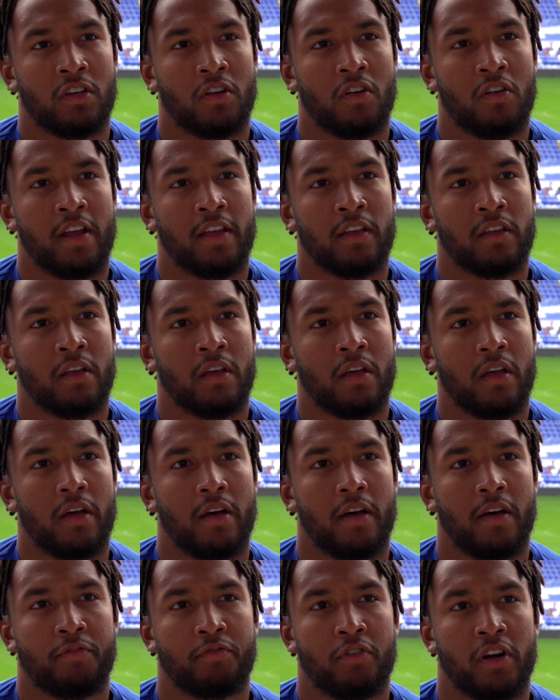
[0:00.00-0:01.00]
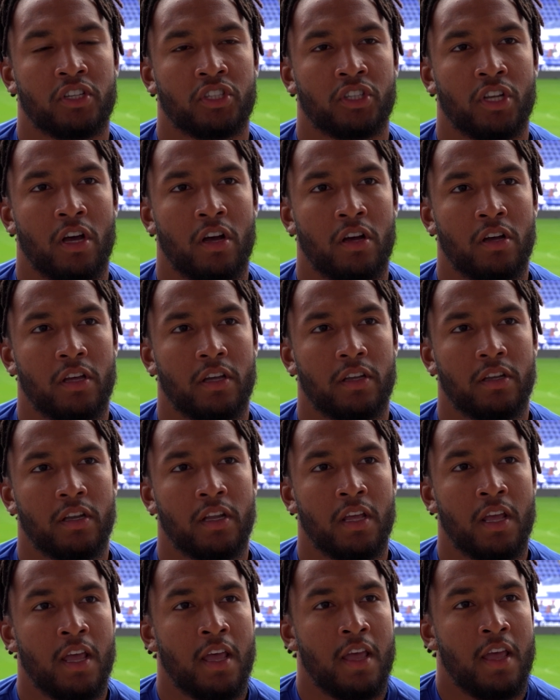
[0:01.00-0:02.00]
a great fresh start,
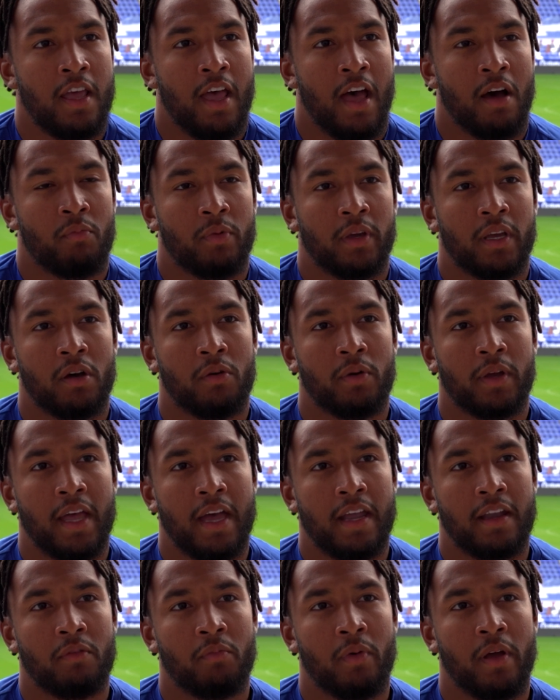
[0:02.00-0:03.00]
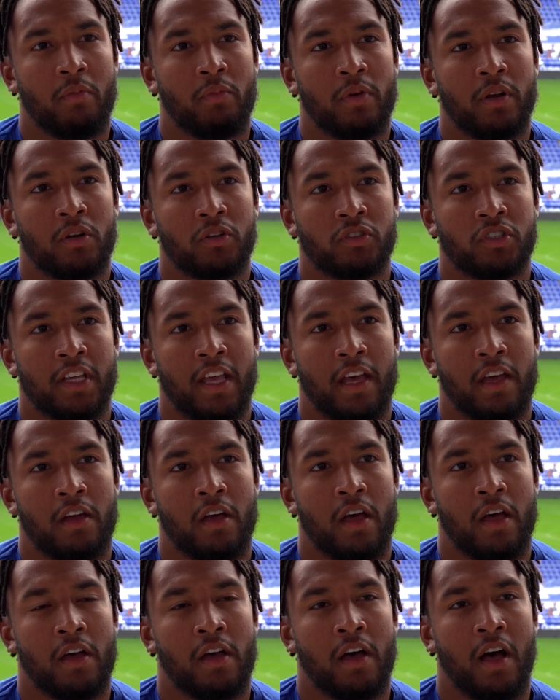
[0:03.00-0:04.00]
and we go again, and we look to get
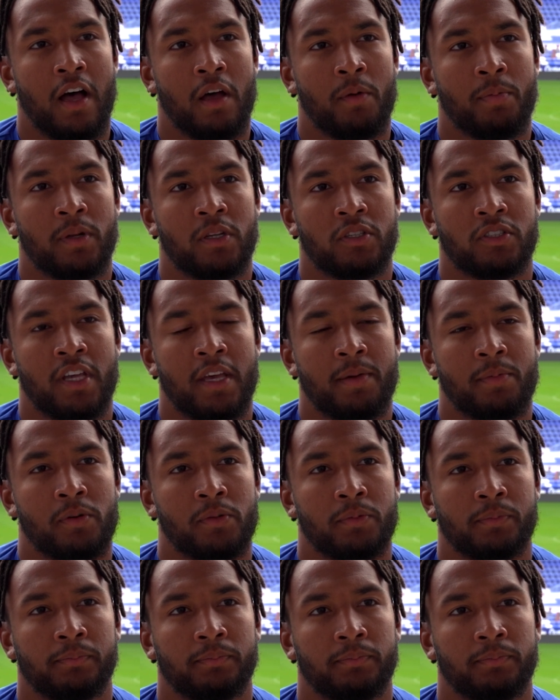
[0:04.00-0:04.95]
high up in the table.